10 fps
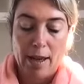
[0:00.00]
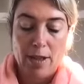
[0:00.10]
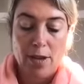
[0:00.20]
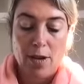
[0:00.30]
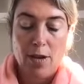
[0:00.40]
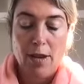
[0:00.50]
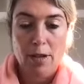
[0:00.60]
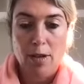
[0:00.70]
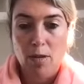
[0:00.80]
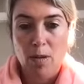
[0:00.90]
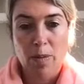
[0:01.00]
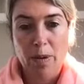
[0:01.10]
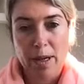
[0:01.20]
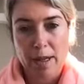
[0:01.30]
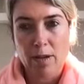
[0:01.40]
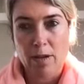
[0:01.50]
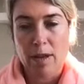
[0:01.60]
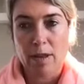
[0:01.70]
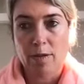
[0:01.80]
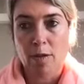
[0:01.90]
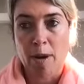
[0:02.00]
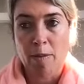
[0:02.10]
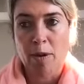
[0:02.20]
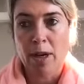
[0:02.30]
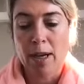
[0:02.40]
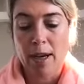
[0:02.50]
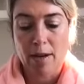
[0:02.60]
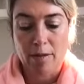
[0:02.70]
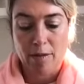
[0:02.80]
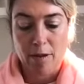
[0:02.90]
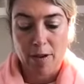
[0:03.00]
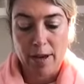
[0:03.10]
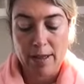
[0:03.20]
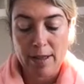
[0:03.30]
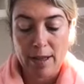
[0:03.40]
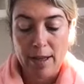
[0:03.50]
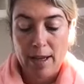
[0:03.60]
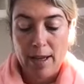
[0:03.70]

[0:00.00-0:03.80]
So those are all brilliant oils for memory and for focus.